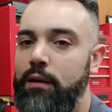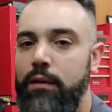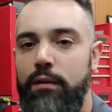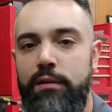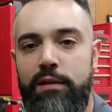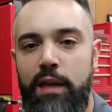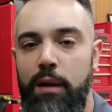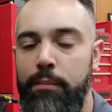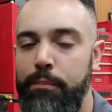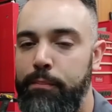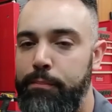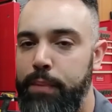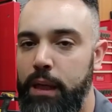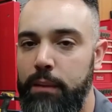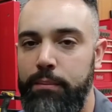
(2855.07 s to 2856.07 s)
Some
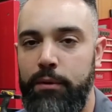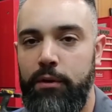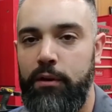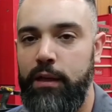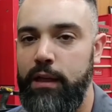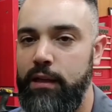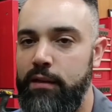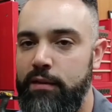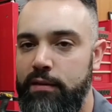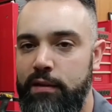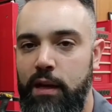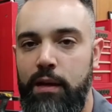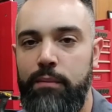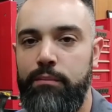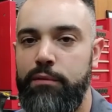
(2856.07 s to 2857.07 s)
people in
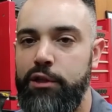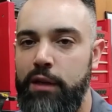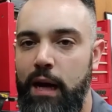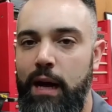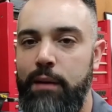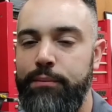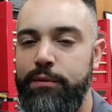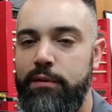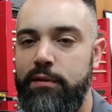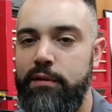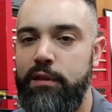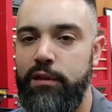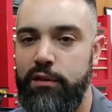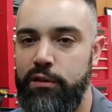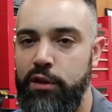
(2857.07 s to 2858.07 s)
some shops
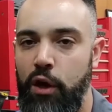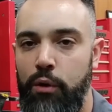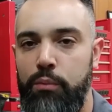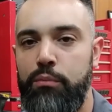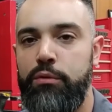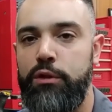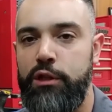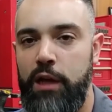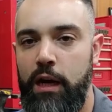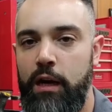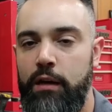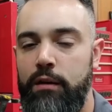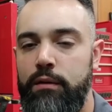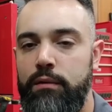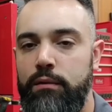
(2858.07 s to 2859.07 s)
just don't
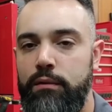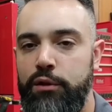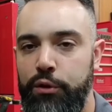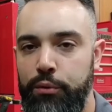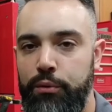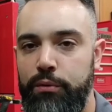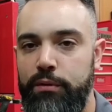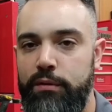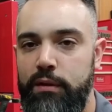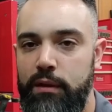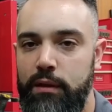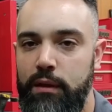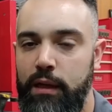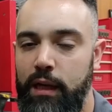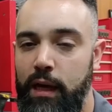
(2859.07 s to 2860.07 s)
share tools.
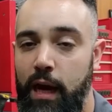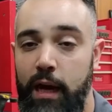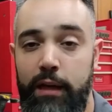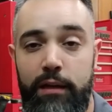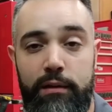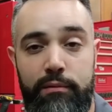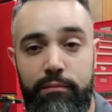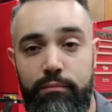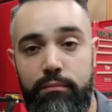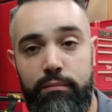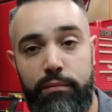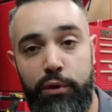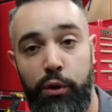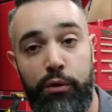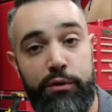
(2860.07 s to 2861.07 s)
And I
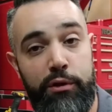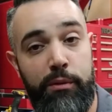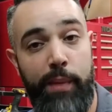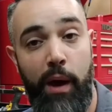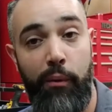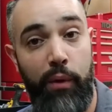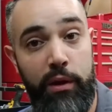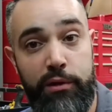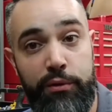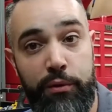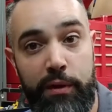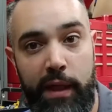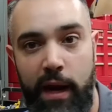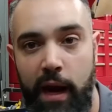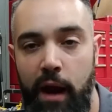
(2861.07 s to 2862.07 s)
told you about one tool
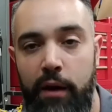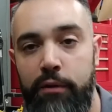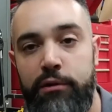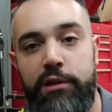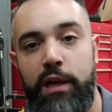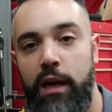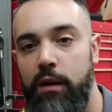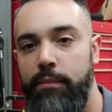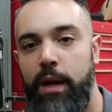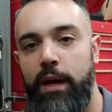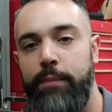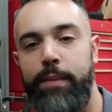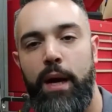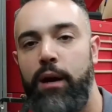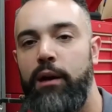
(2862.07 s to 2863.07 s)
that I don't share, my
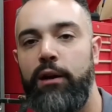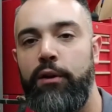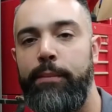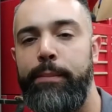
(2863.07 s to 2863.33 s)
bearing